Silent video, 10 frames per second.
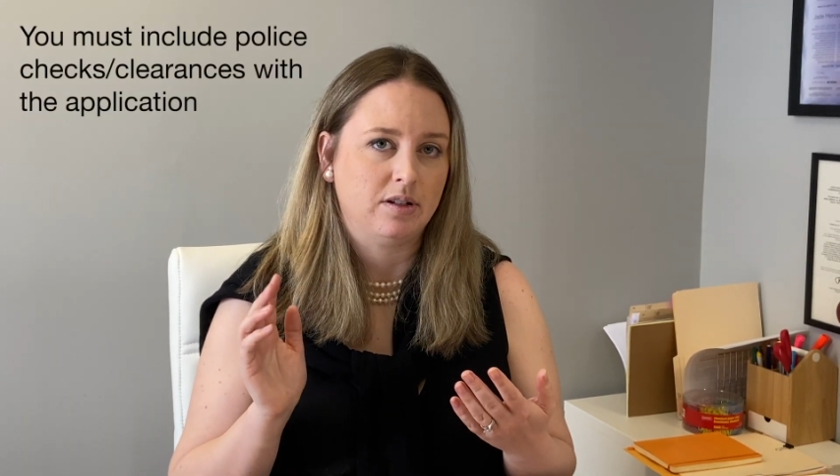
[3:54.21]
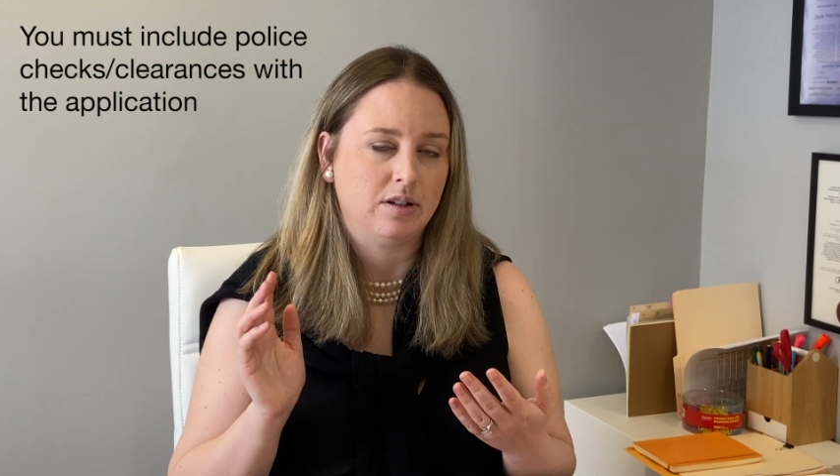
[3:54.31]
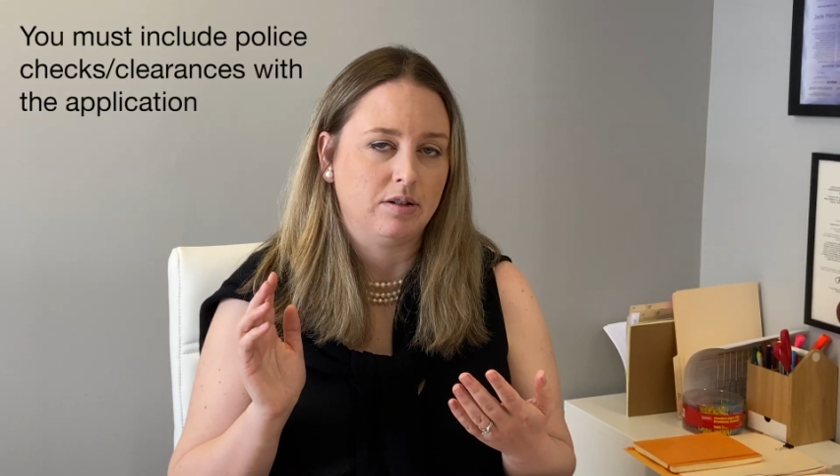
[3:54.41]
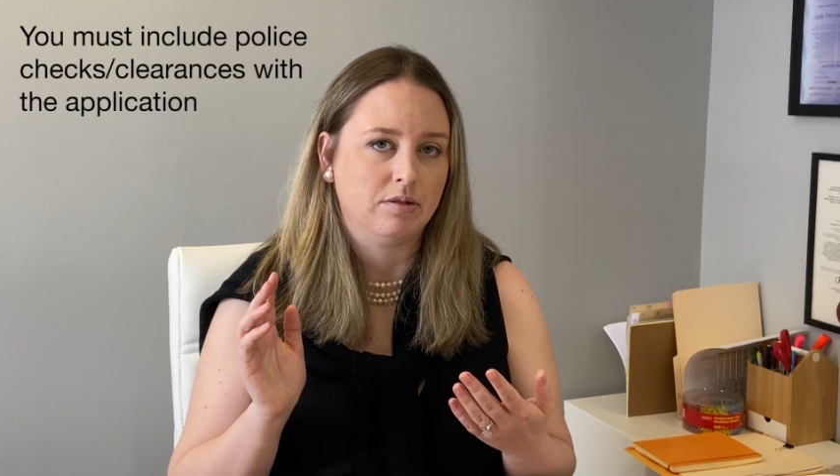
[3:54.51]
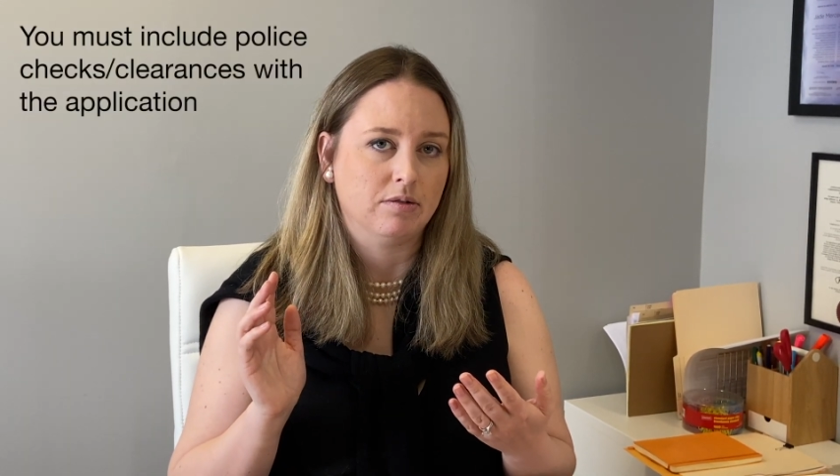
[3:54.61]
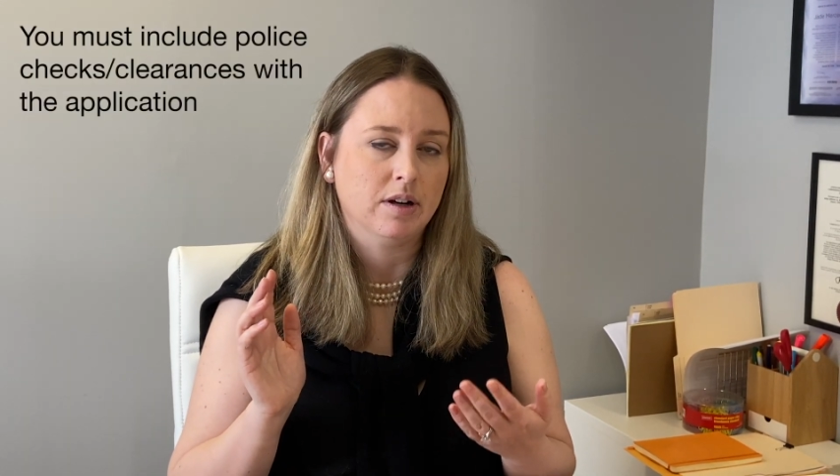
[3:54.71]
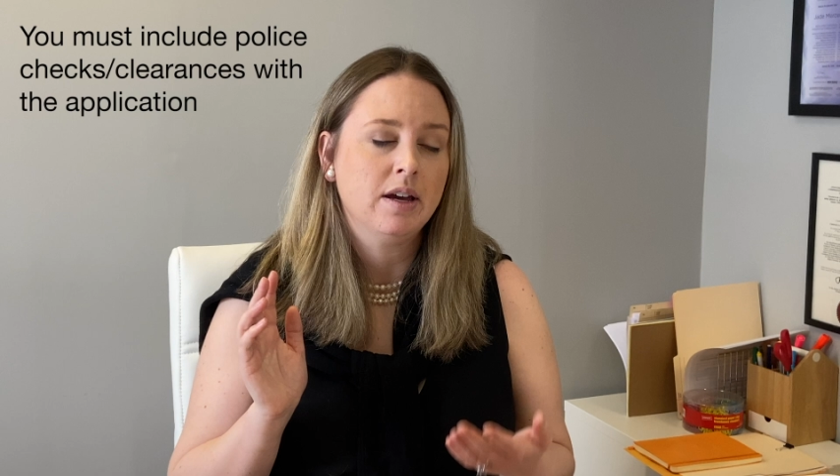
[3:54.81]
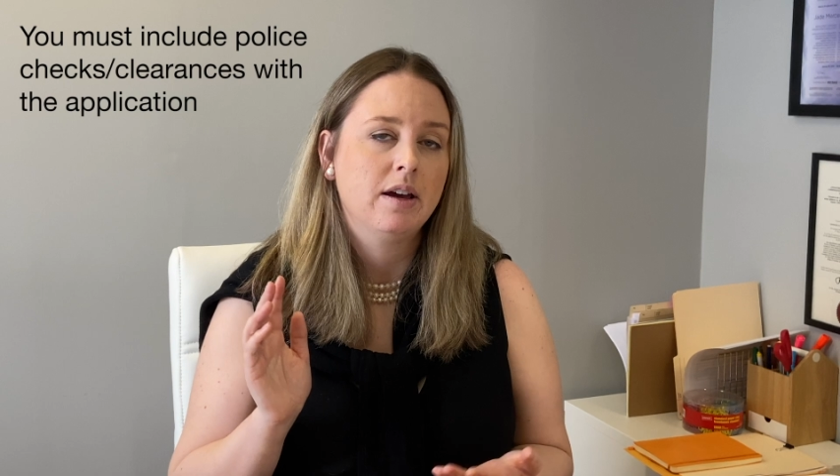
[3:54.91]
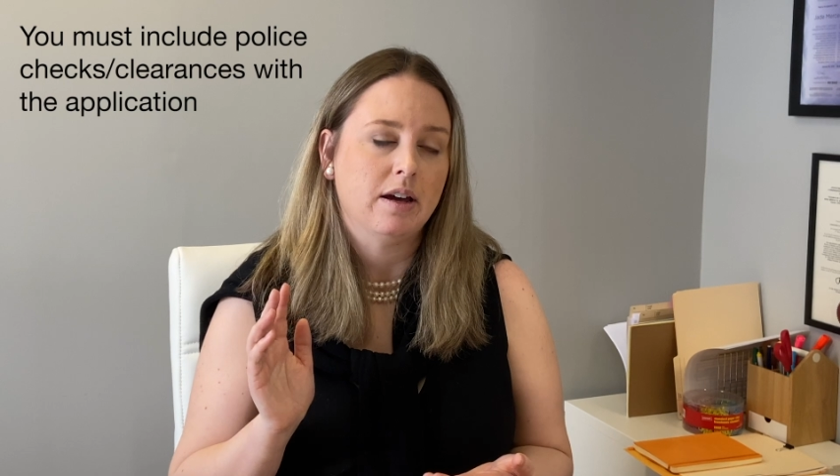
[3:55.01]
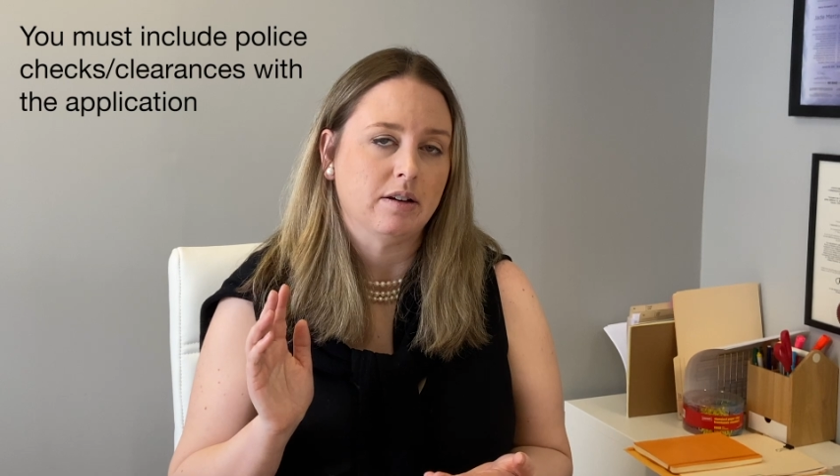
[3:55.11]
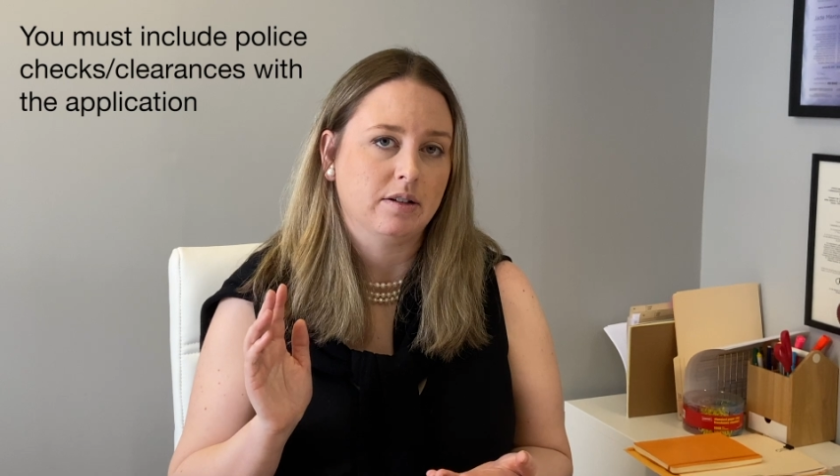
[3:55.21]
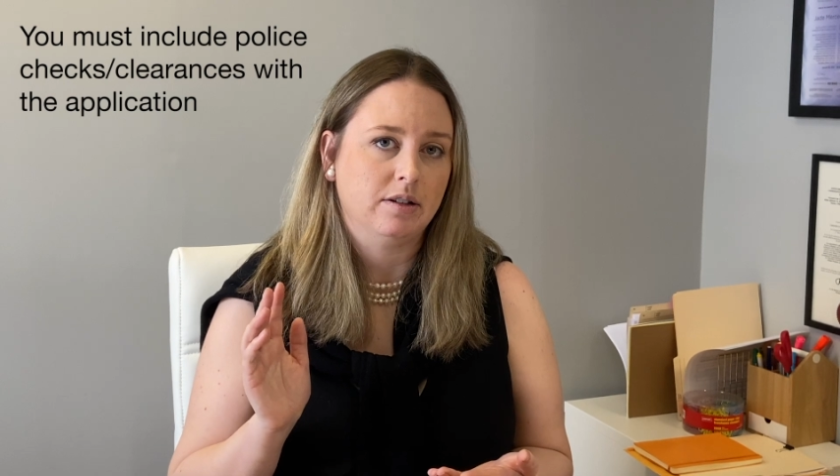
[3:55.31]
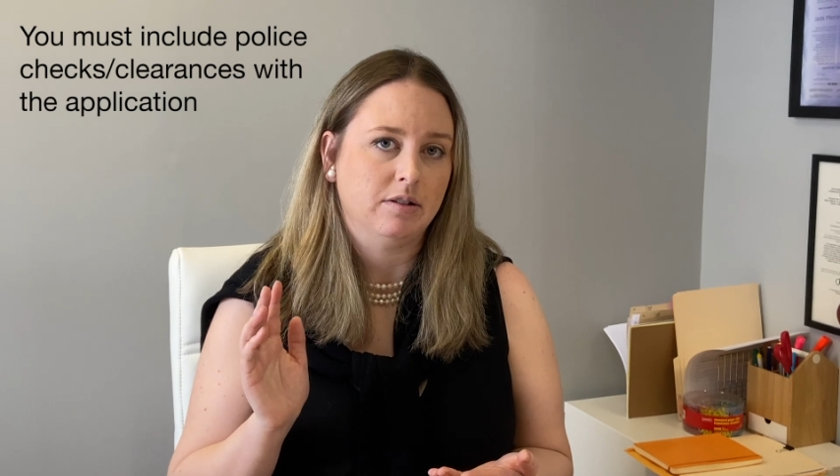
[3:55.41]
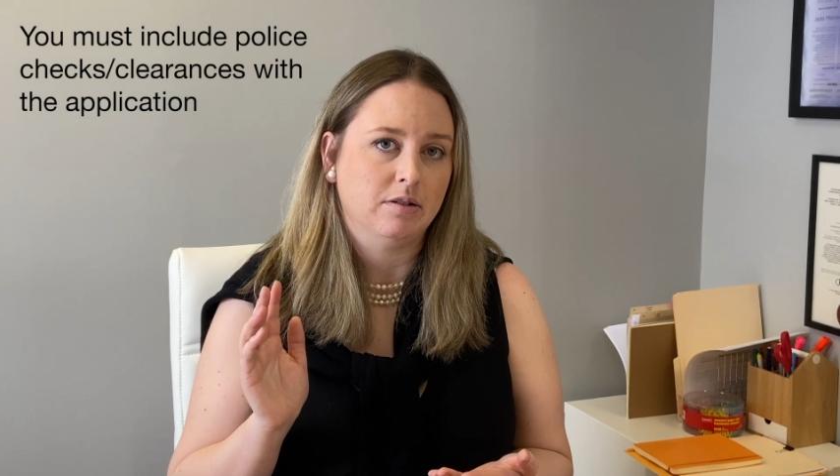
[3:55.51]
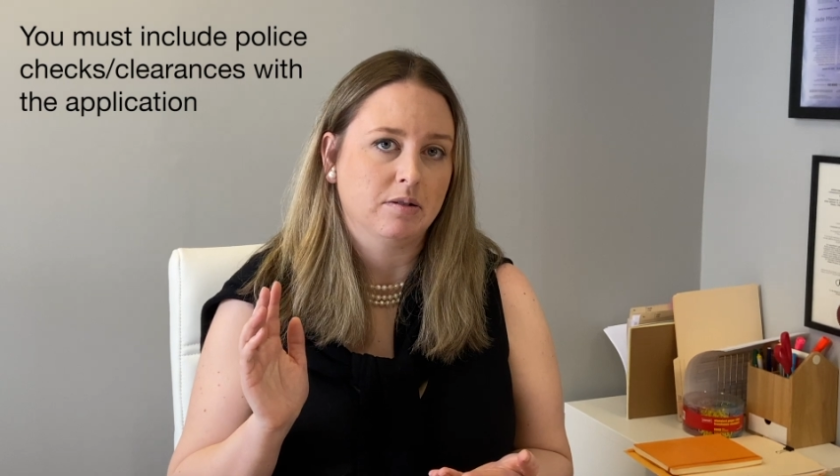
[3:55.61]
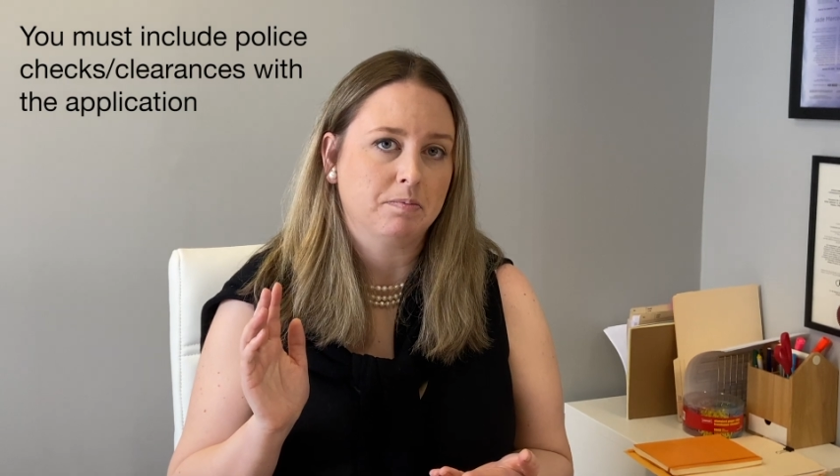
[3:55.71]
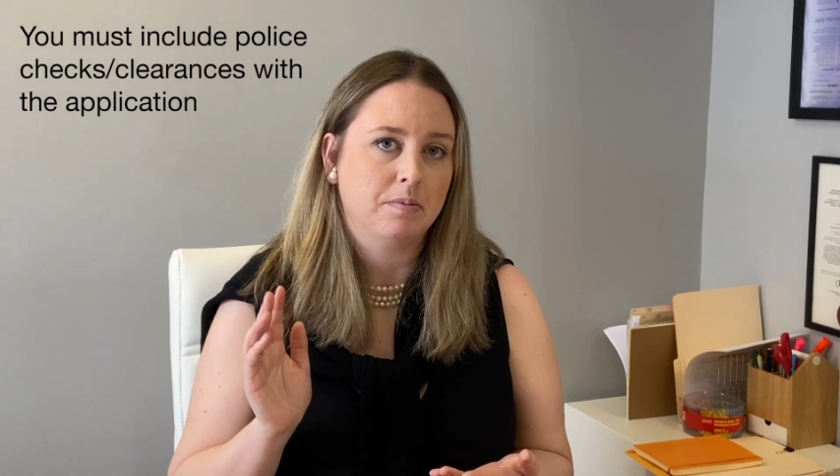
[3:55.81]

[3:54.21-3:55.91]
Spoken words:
to include